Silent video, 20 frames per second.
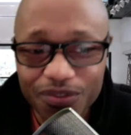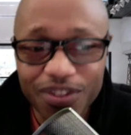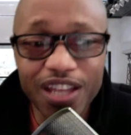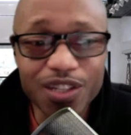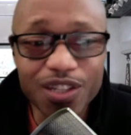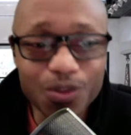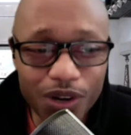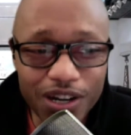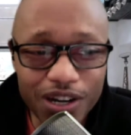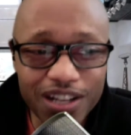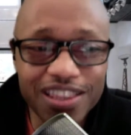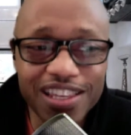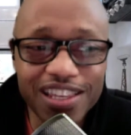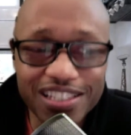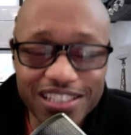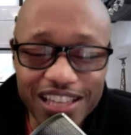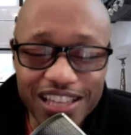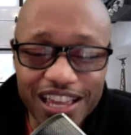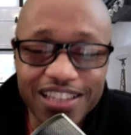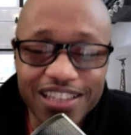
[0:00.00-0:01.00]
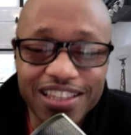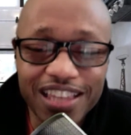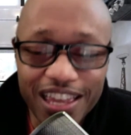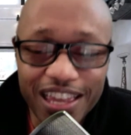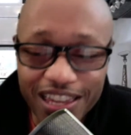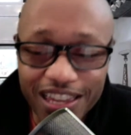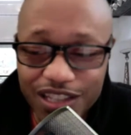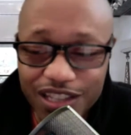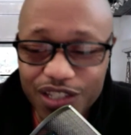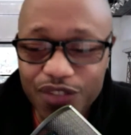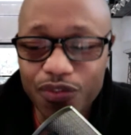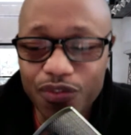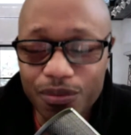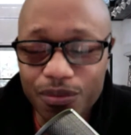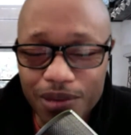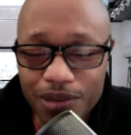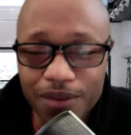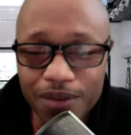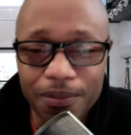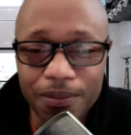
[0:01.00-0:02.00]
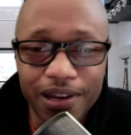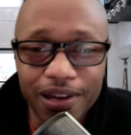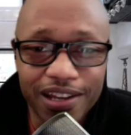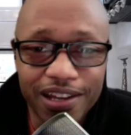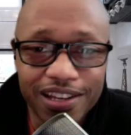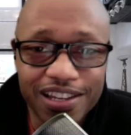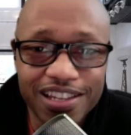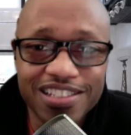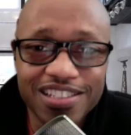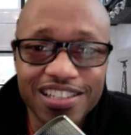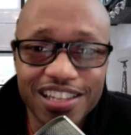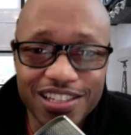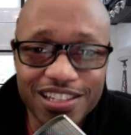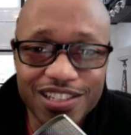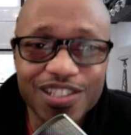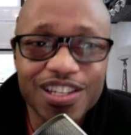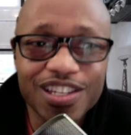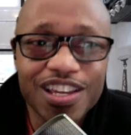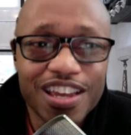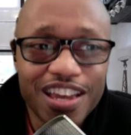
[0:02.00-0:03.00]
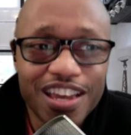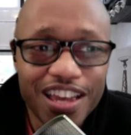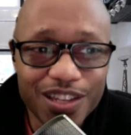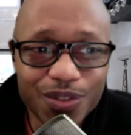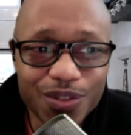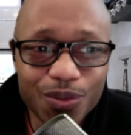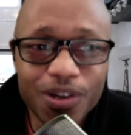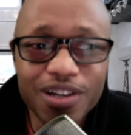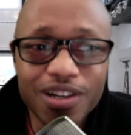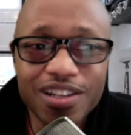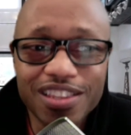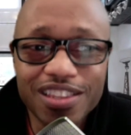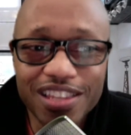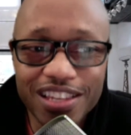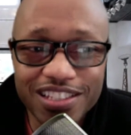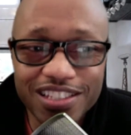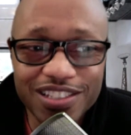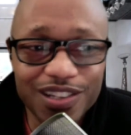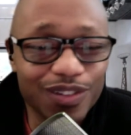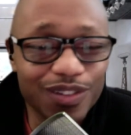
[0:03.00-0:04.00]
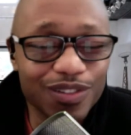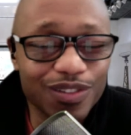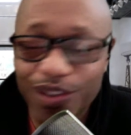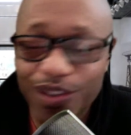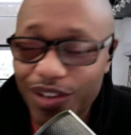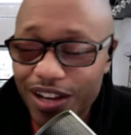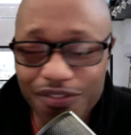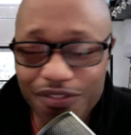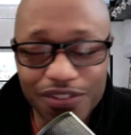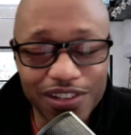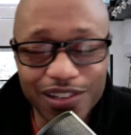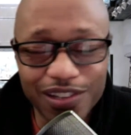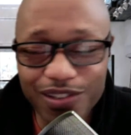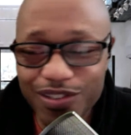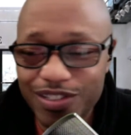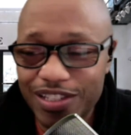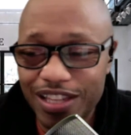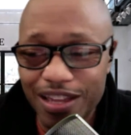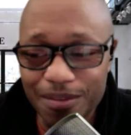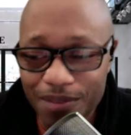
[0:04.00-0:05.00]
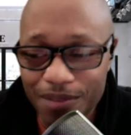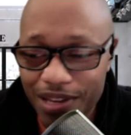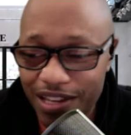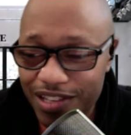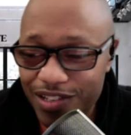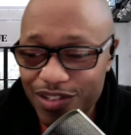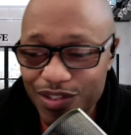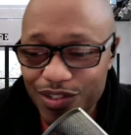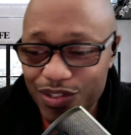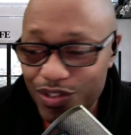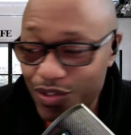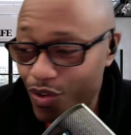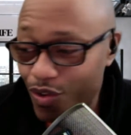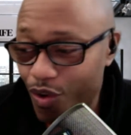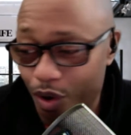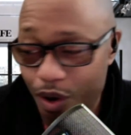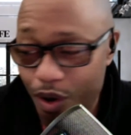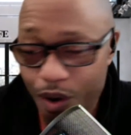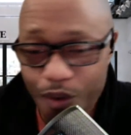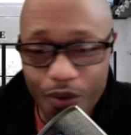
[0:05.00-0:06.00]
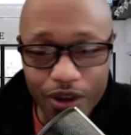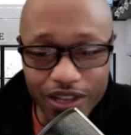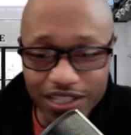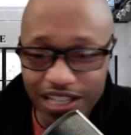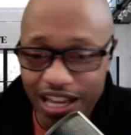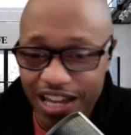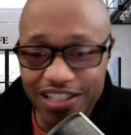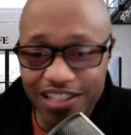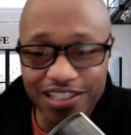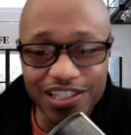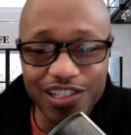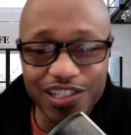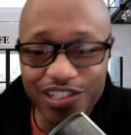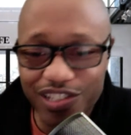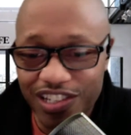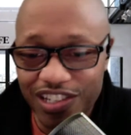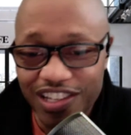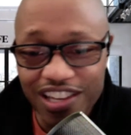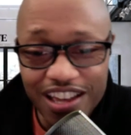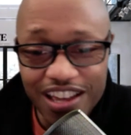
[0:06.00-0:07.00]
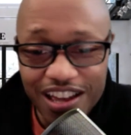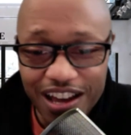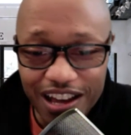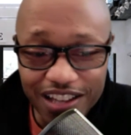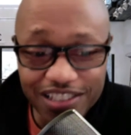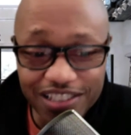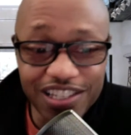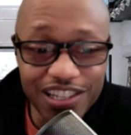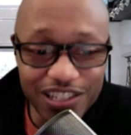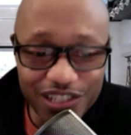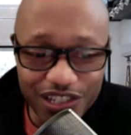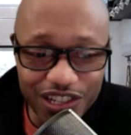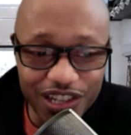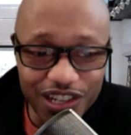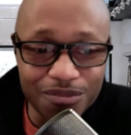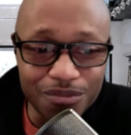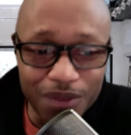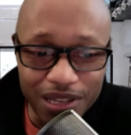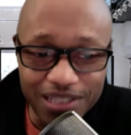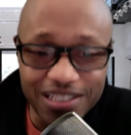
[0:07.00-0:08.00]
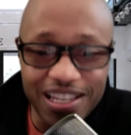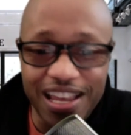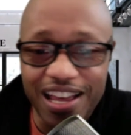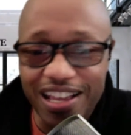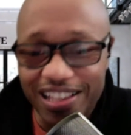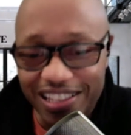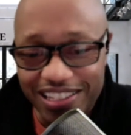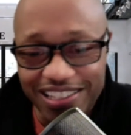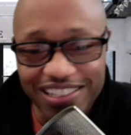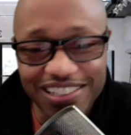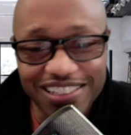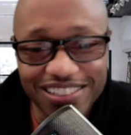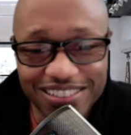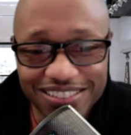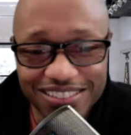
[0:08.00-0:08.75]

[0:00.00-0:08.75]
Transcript: one of the things that hits for me, man. It's one of the things, don't ever lose that, man. You always had a teaching mentality.